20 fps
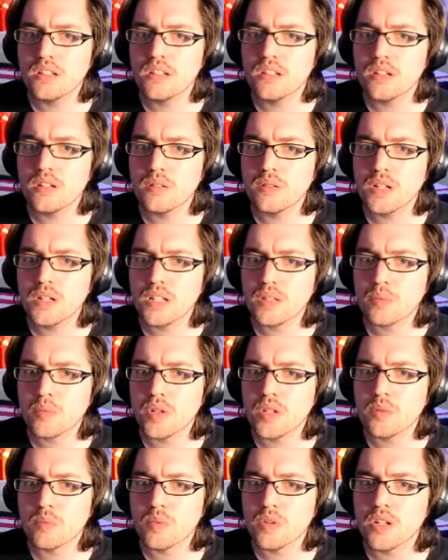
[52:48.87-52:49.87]

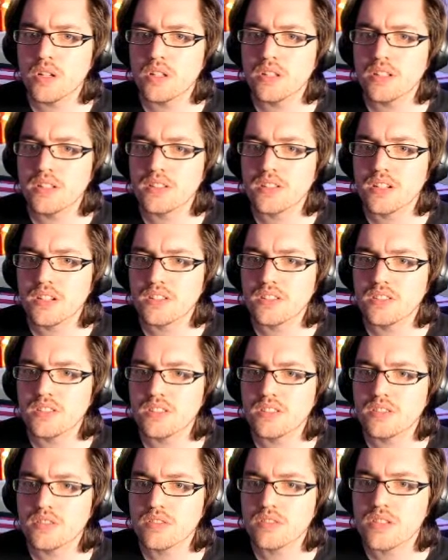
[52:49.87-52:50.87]
What doesn't
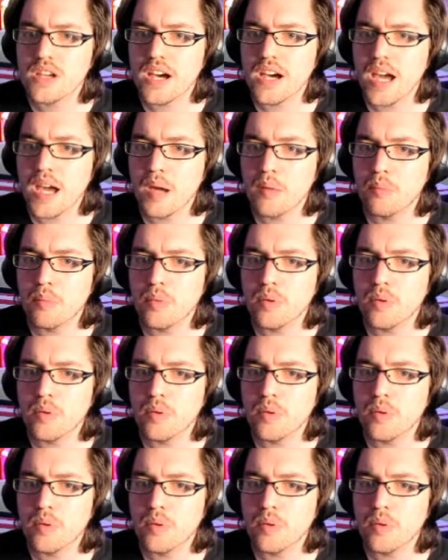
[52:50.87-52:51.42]
exist on type?